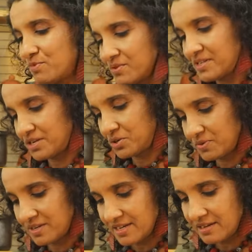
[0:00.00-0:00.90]
more
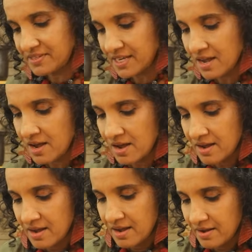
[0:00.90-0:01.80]
Szechuan leaves.
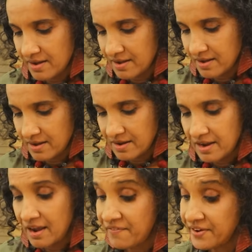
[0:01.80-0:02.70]

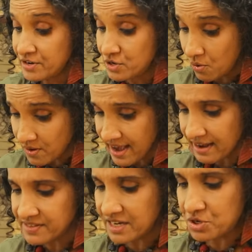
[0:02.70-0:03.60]
If you don't
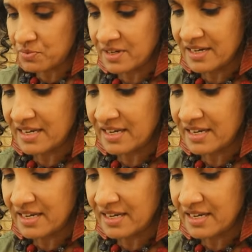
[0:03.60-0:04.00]
have Szechuan